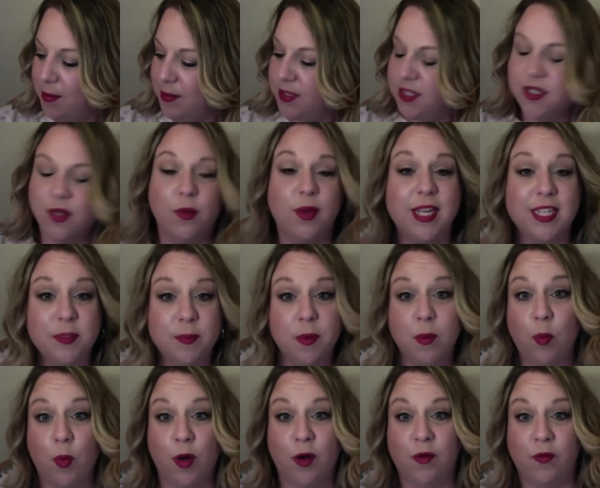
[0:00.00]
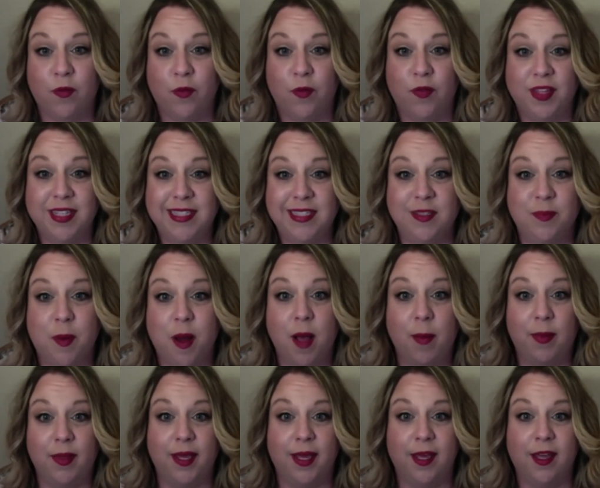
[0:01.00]
So it's been wonderful. This is
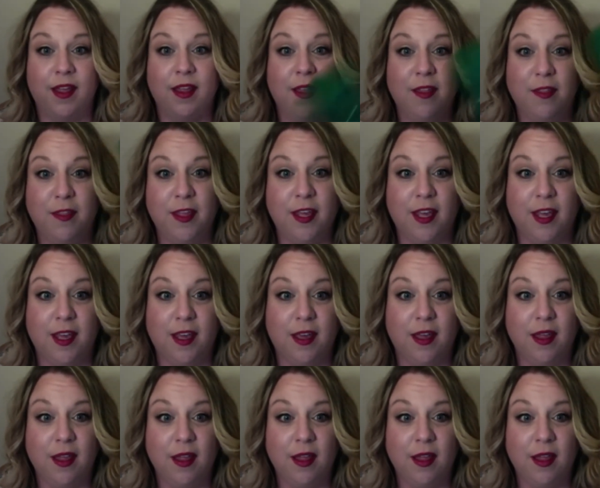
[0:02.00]
probably the